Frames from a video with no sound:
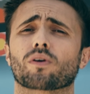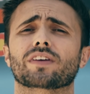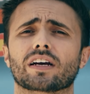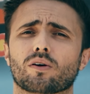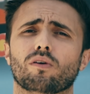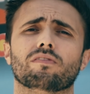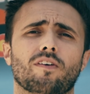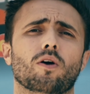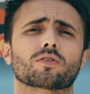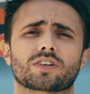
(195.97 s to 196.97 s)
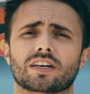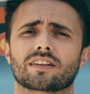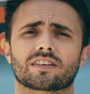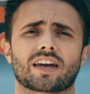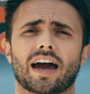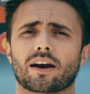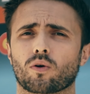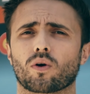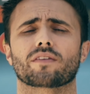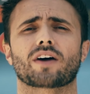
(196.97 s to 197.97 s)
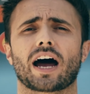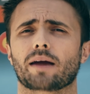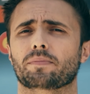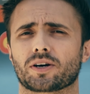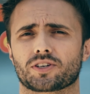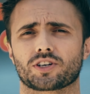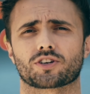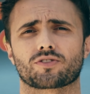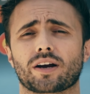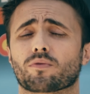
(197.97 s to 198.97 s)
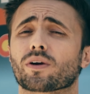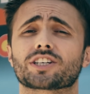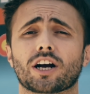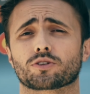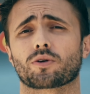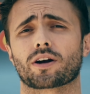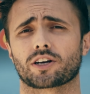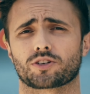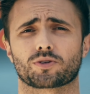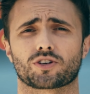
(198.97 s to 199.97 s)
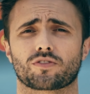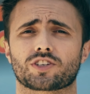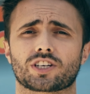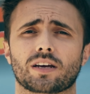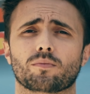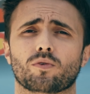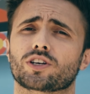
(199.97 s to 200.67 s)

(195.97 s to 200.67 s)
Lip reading: vehicle falls into this category of a high parasitic drain, reach out to our customer service team.